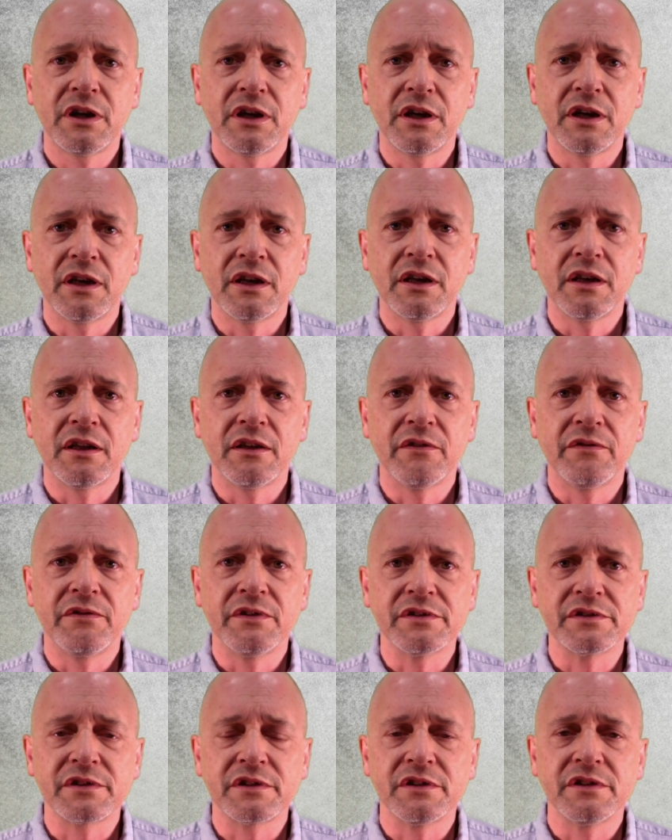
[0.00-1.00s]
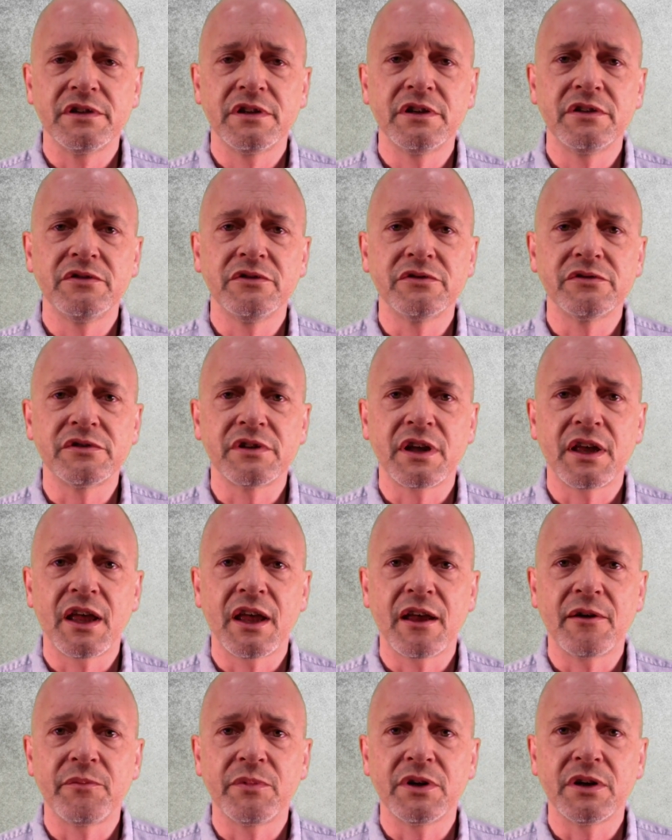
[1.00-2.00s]
if this continues to
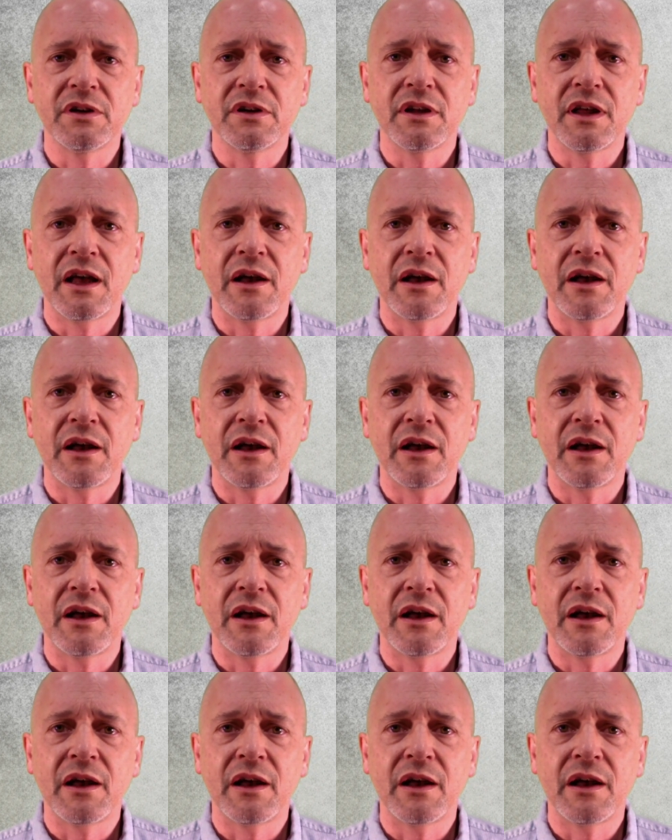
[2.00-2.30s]
happen,